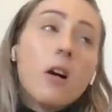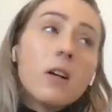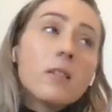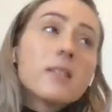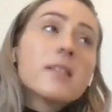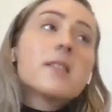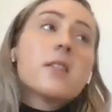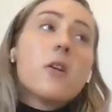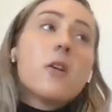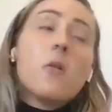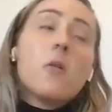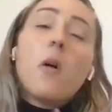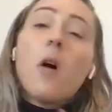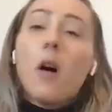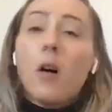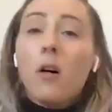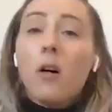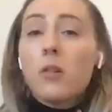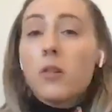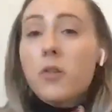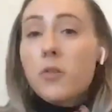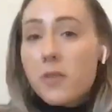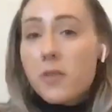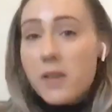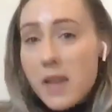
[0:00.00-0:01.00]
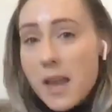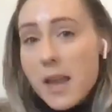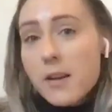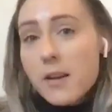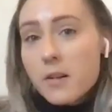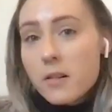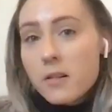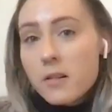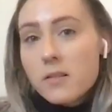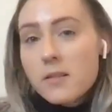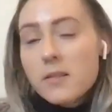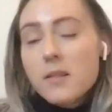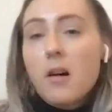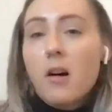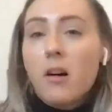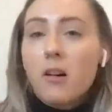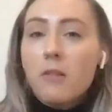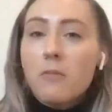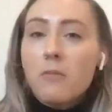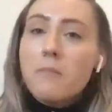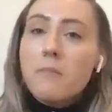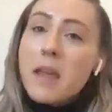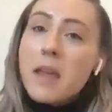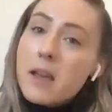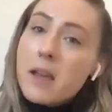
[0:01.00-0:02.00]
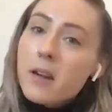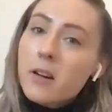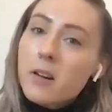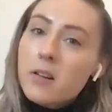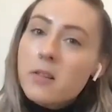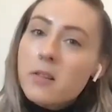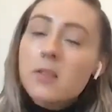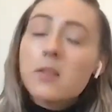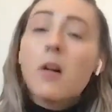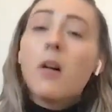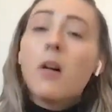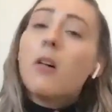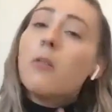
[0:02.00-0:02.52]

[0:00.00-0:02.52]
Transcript: but also all creators, all makers,